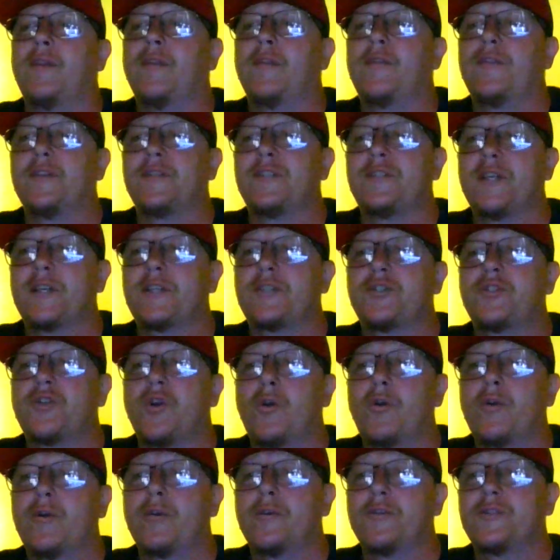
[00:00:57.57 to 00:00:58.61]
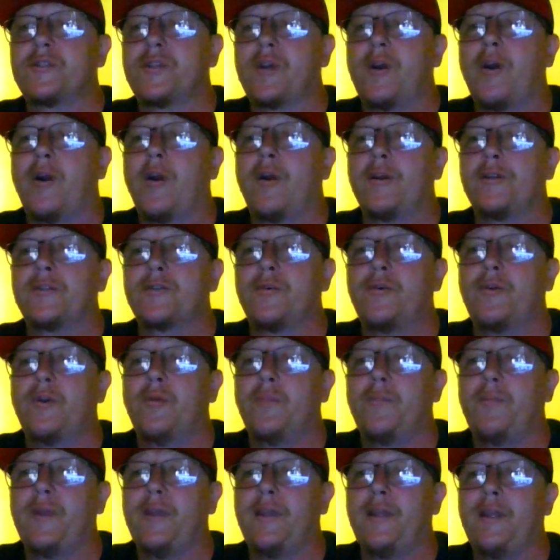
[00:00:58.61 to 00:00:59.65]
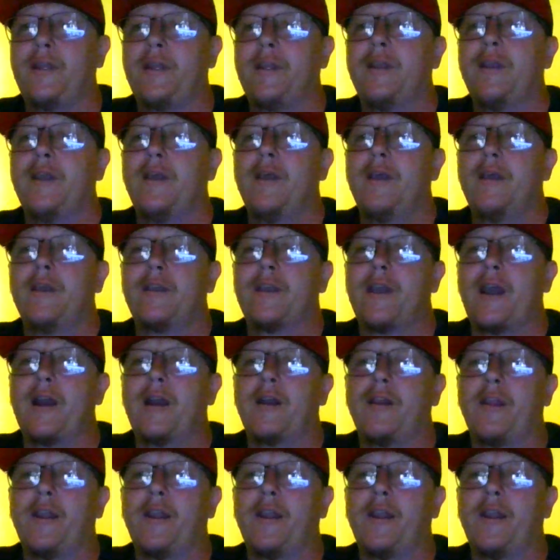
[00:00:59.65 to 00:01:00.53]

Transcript: the six Jokers card is going to be kind of